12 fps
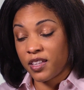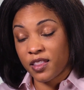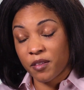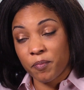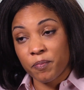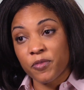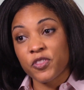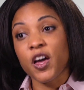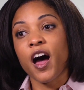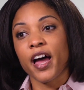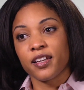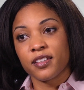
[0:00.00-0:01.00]
the
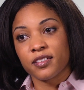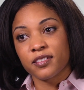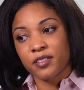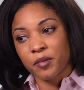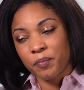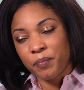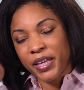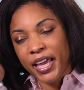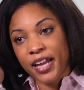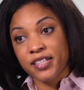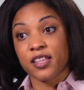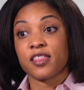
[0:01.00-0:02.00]
thought that
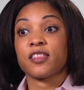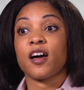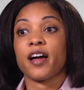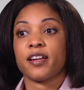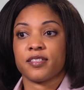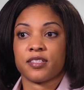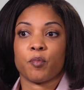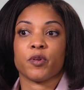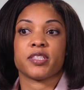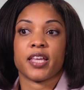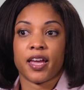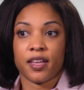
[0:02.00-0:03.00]
began as a thought in
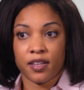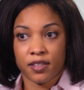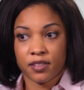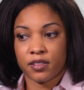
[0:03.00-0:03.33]
someone's head.